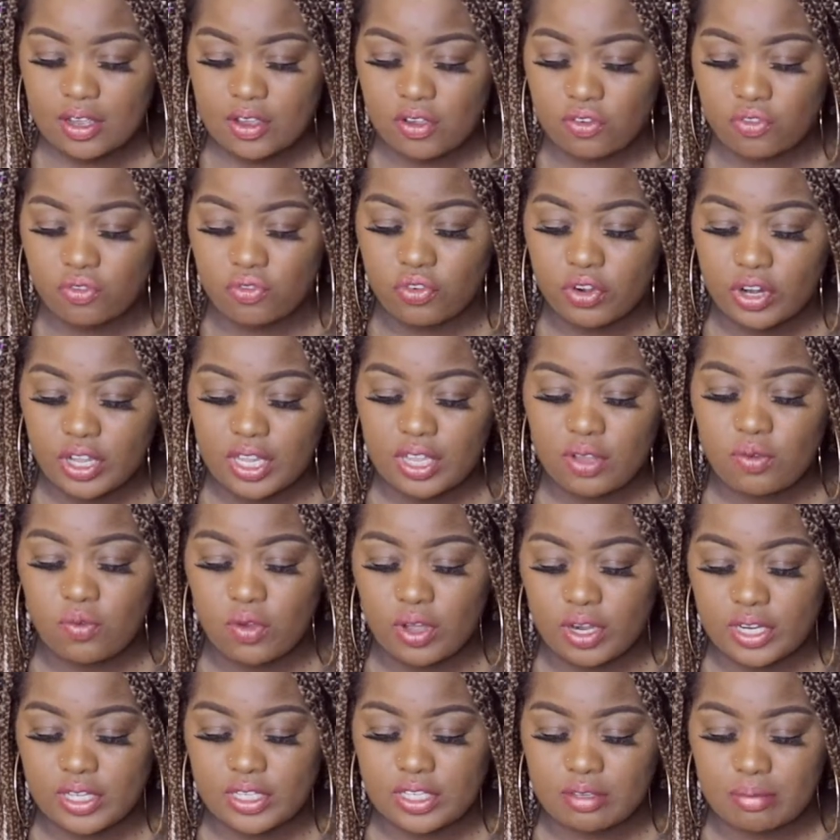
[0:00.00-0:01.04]
really
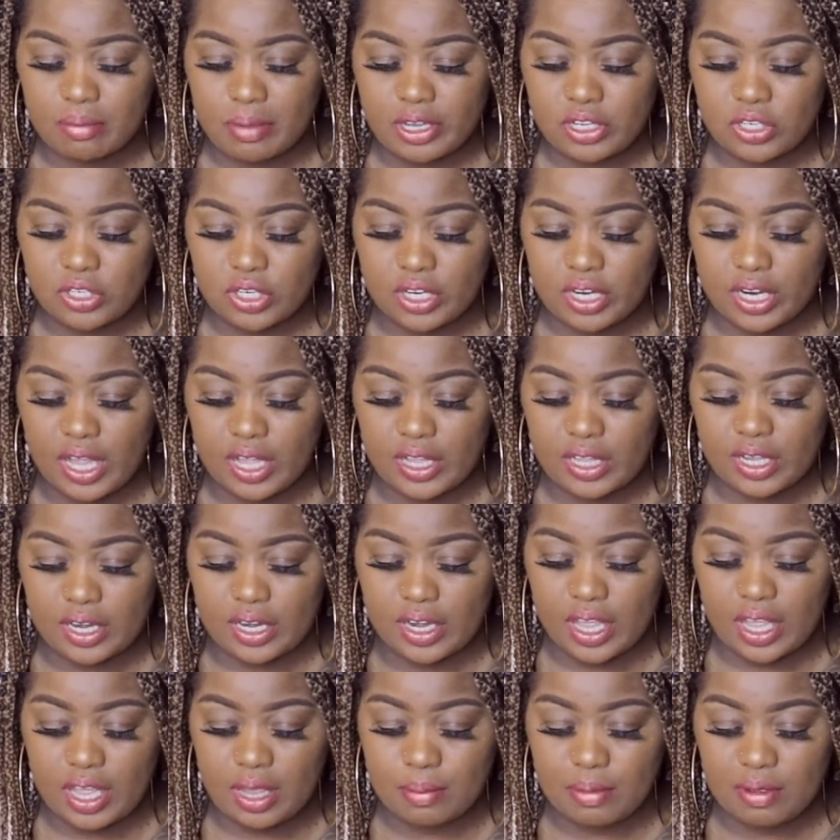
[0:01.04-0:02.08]
wanted to make sure I got the
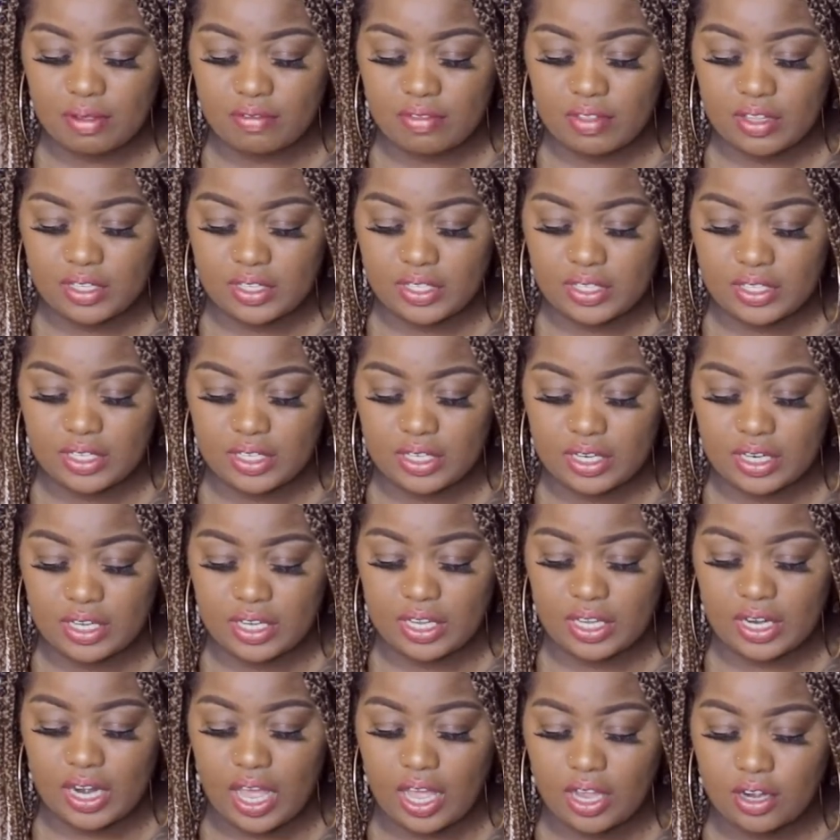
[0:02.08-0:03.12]
name of this city,
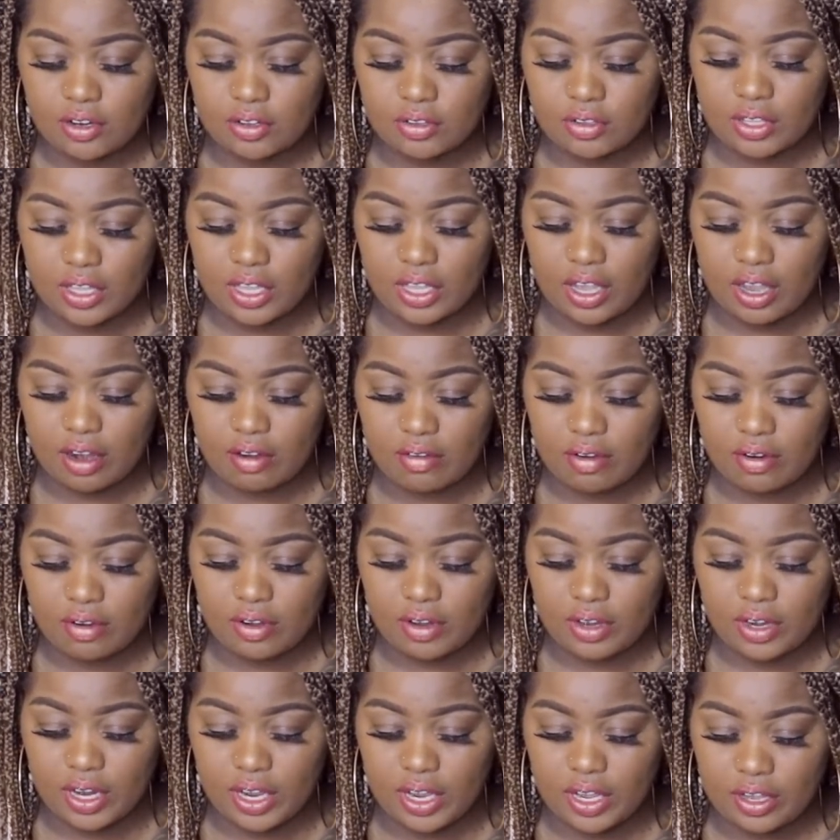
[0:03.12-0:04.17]
and I don't think I wrote
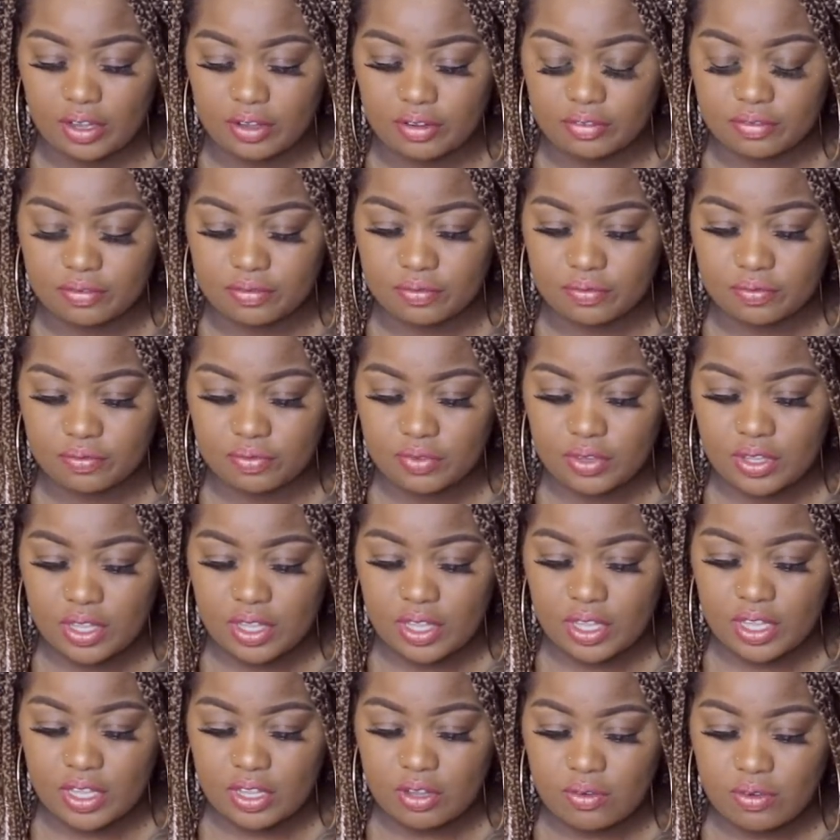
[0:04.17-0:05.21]
it down.
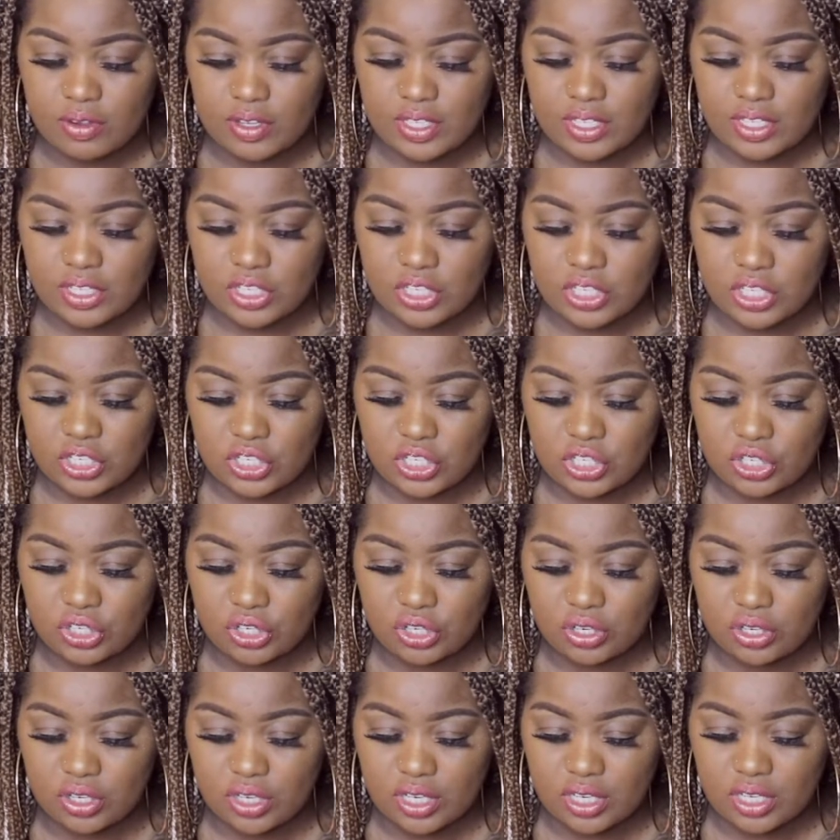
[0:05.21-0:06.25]
Was it
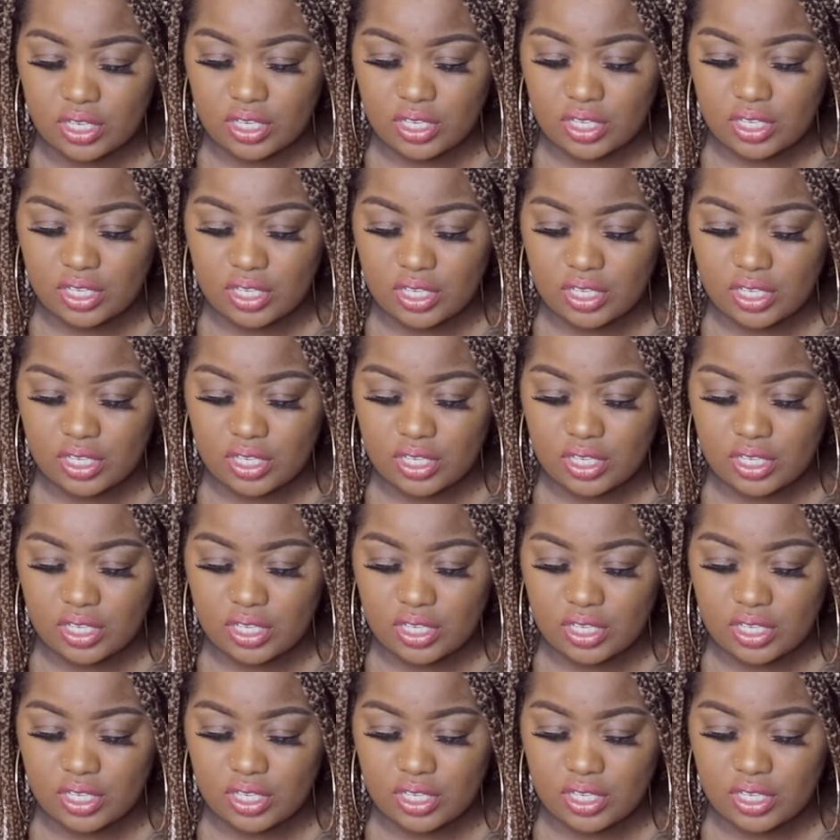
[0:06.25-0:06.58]
Chichura?